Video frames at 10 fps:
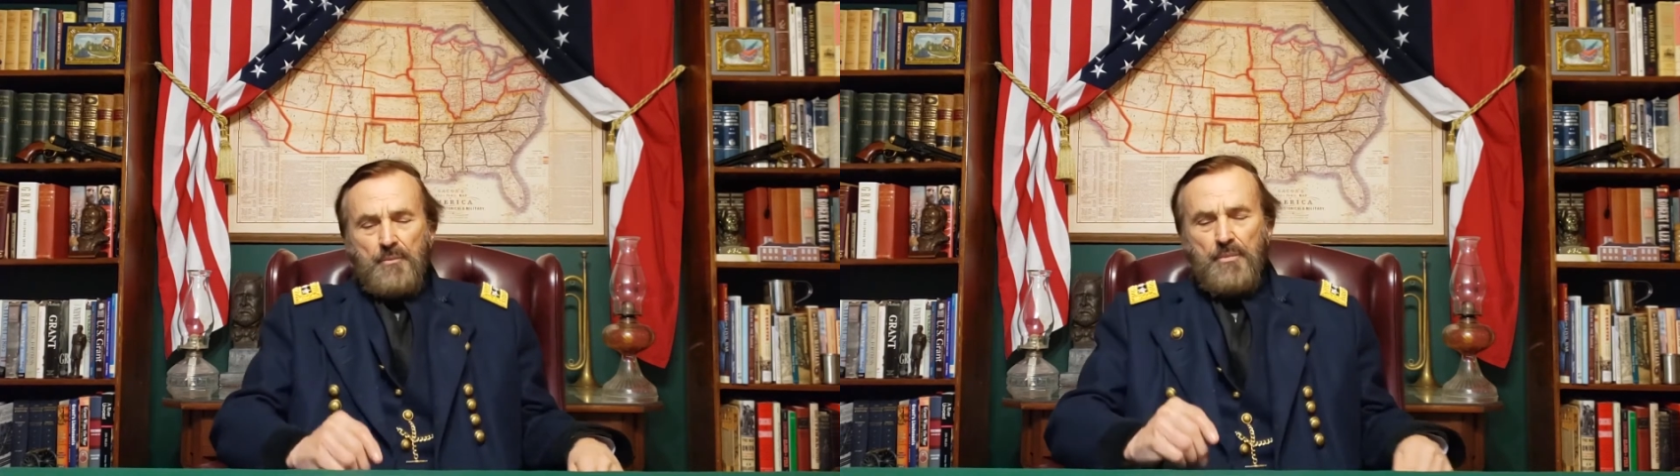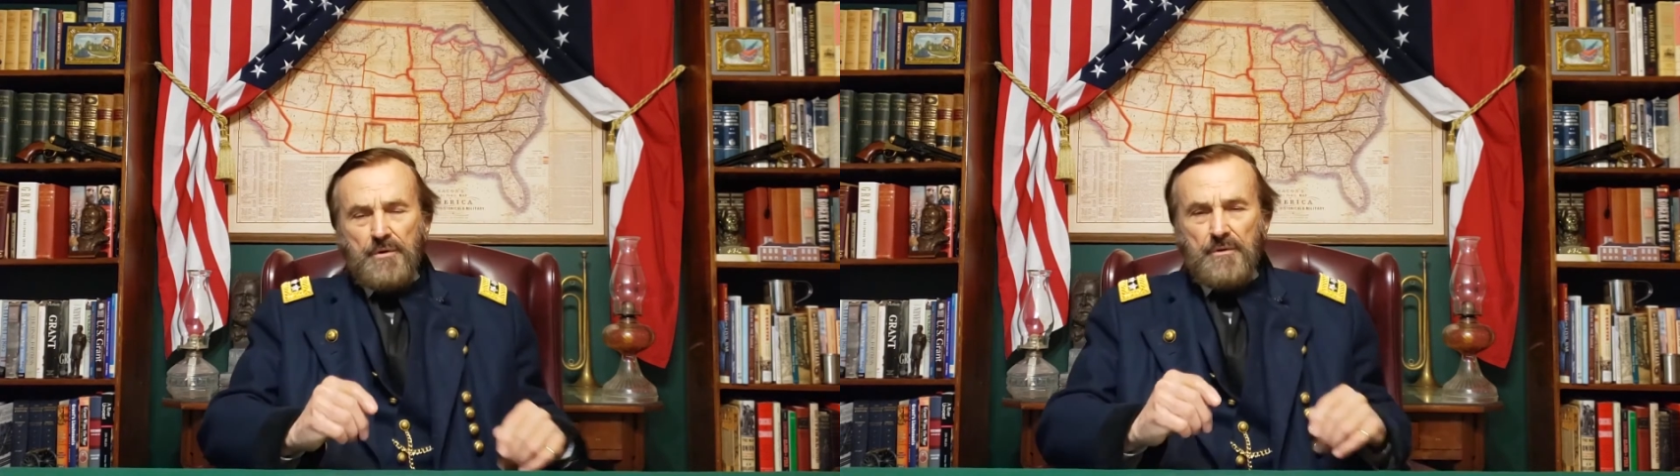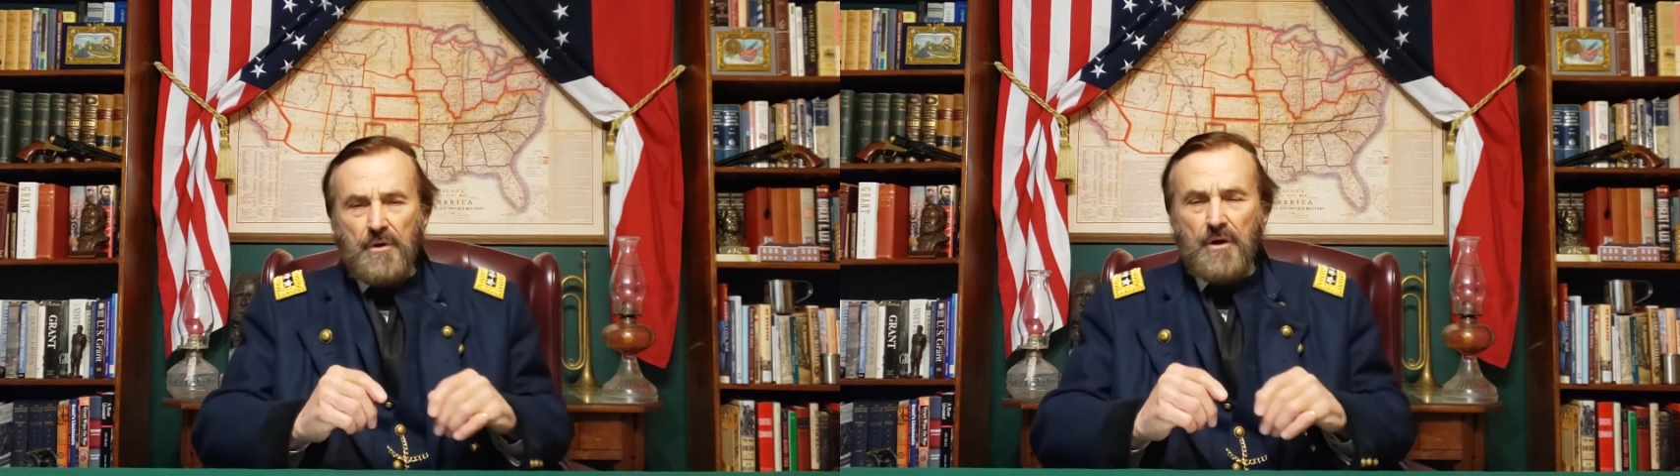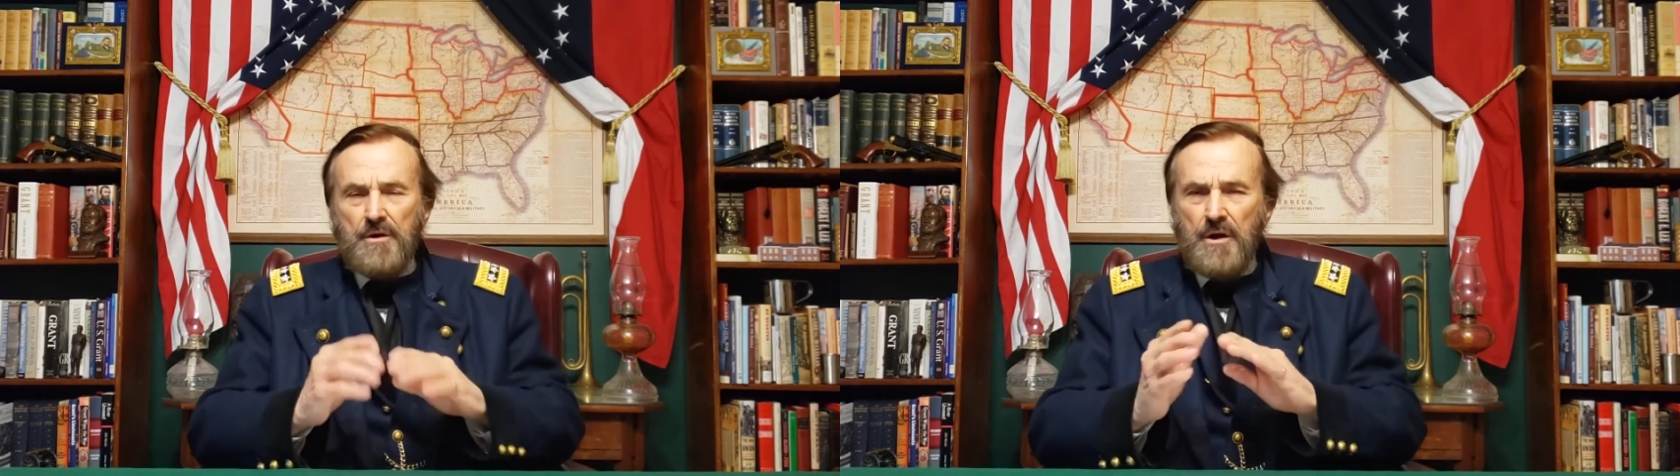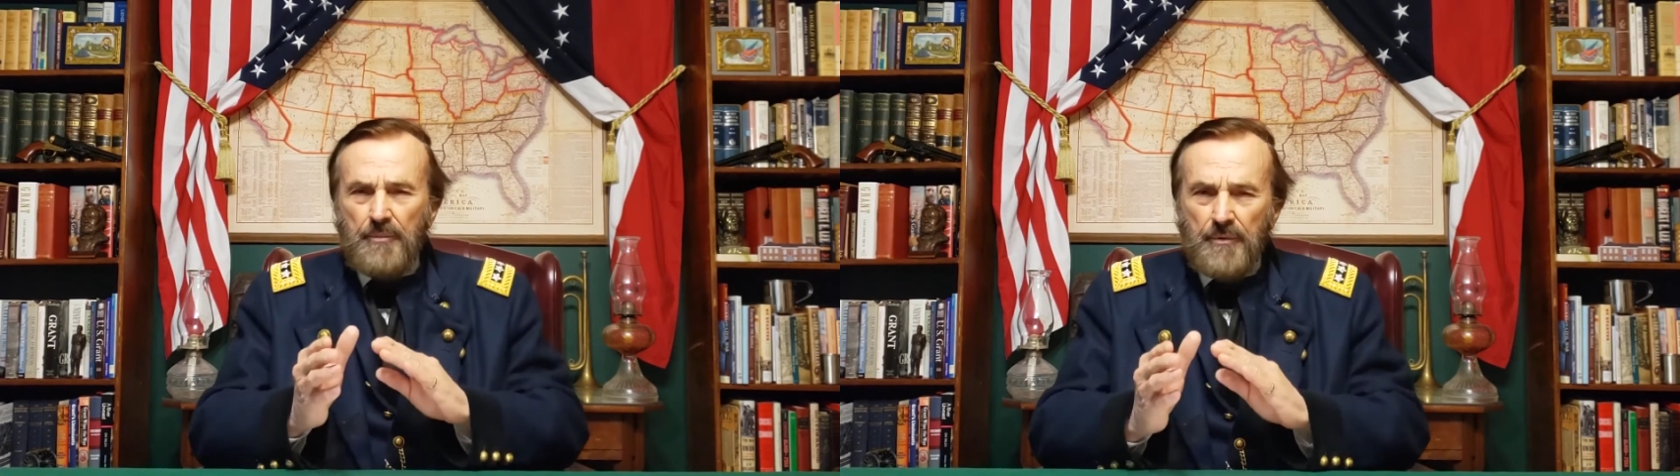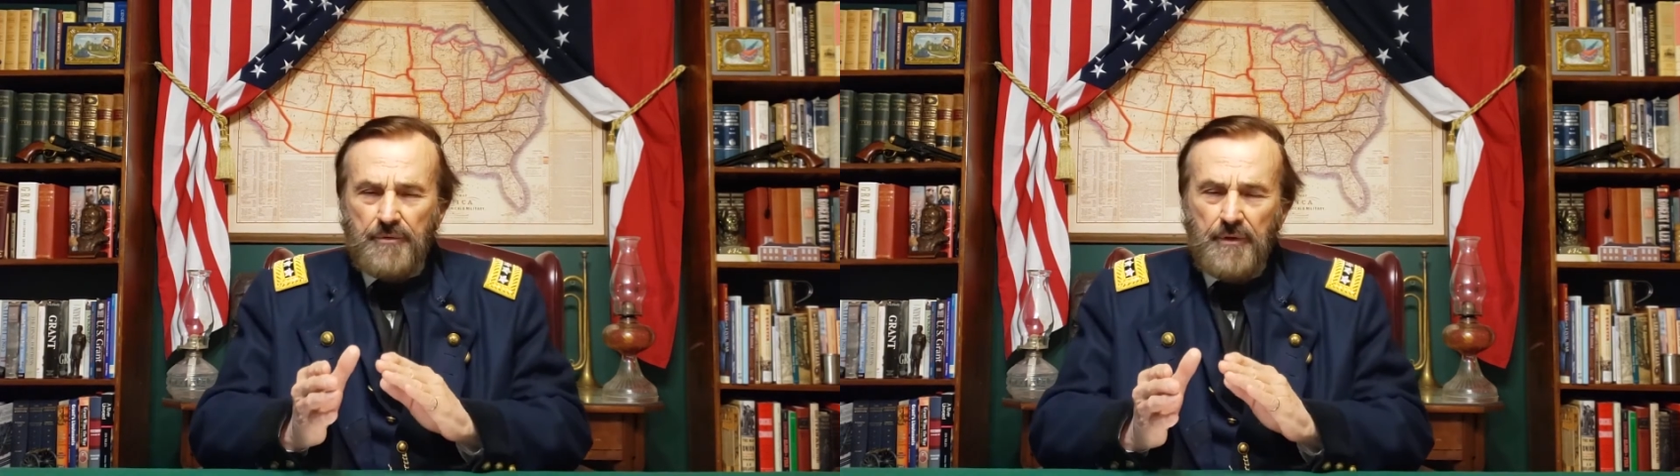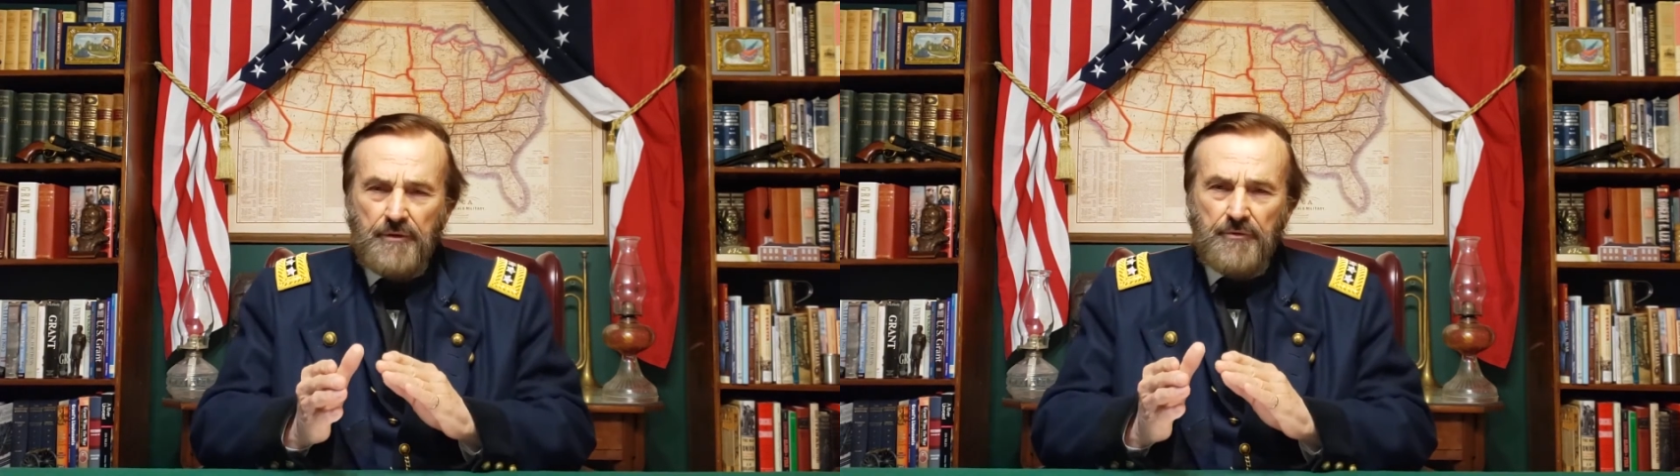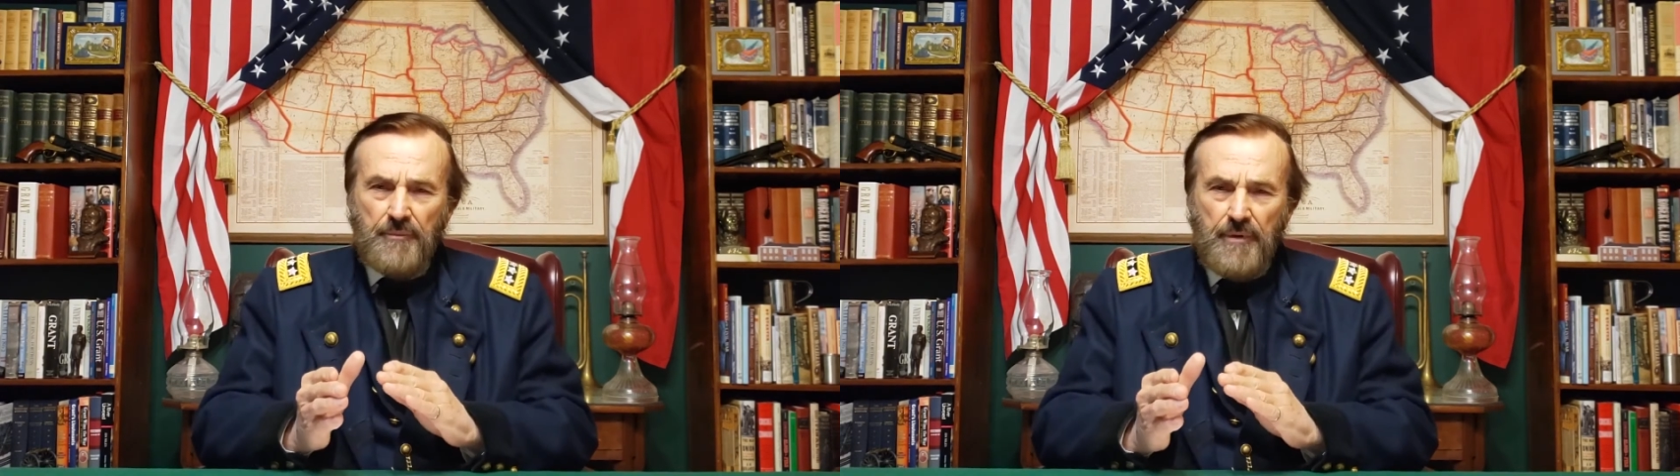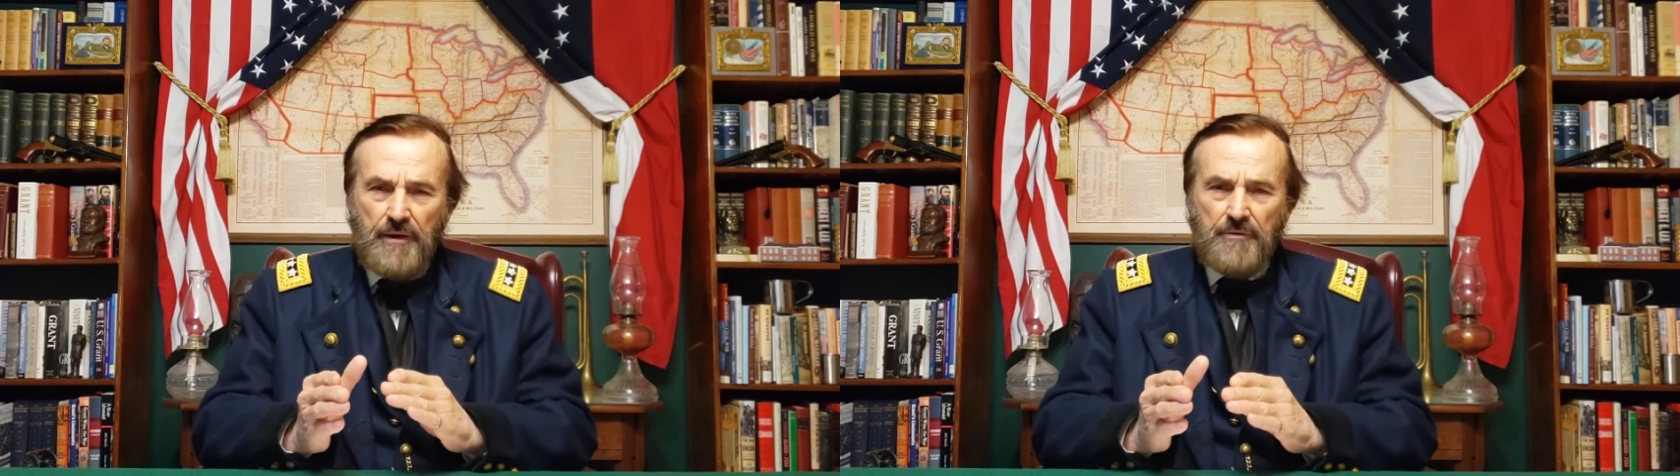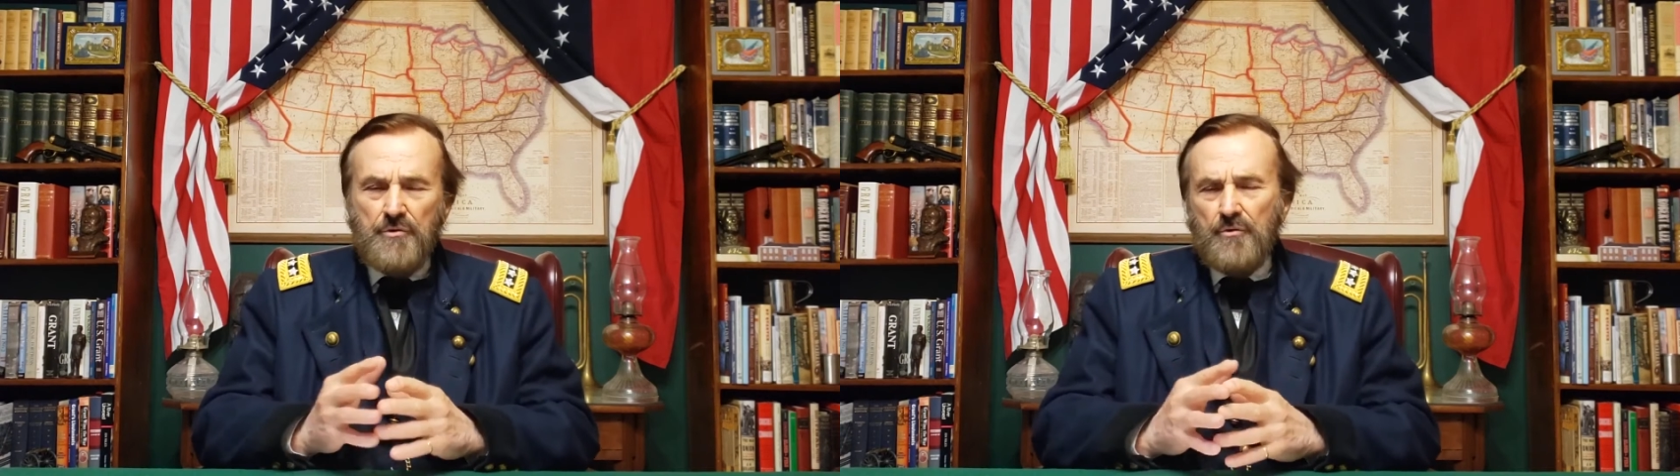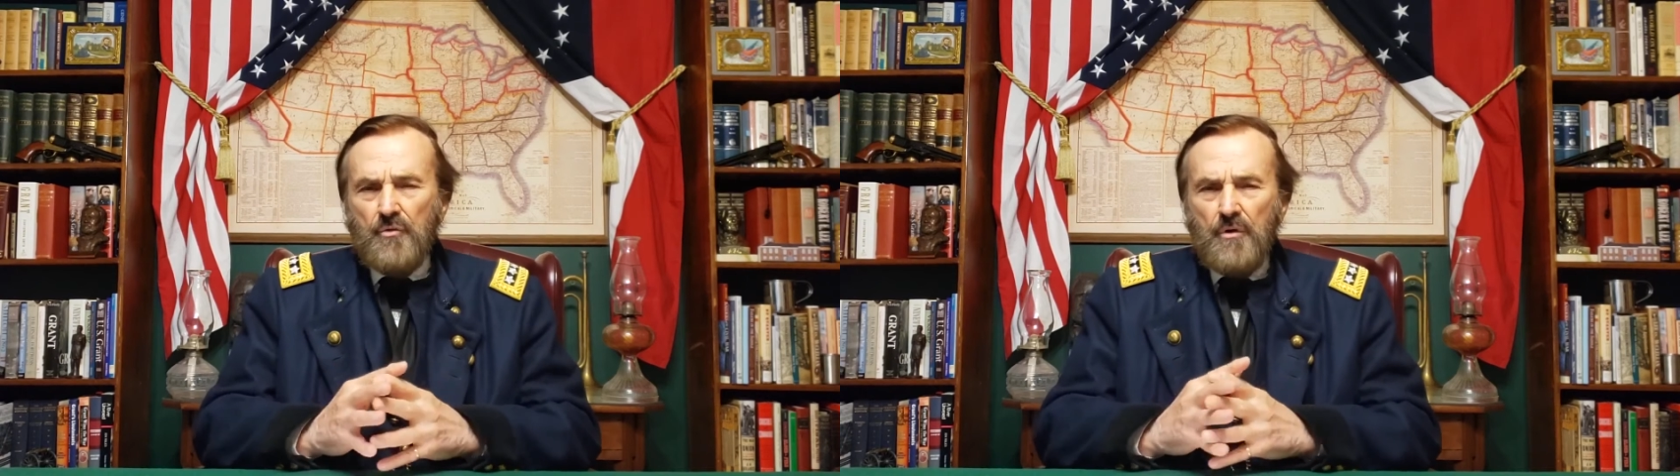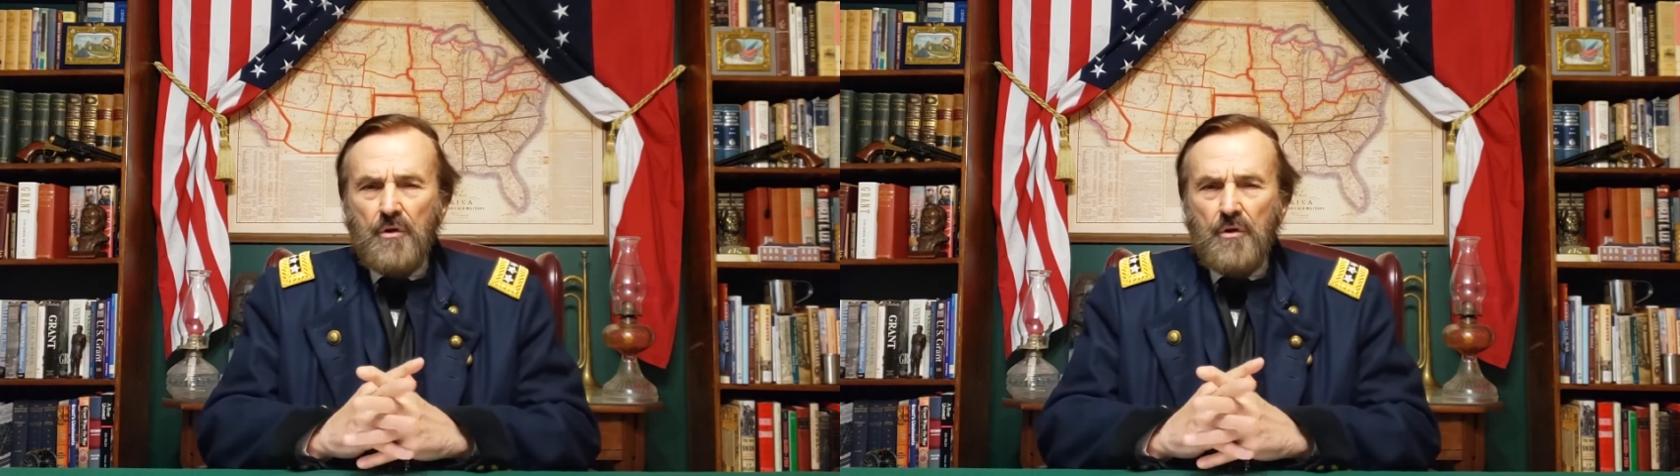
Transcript: But a couple of things about General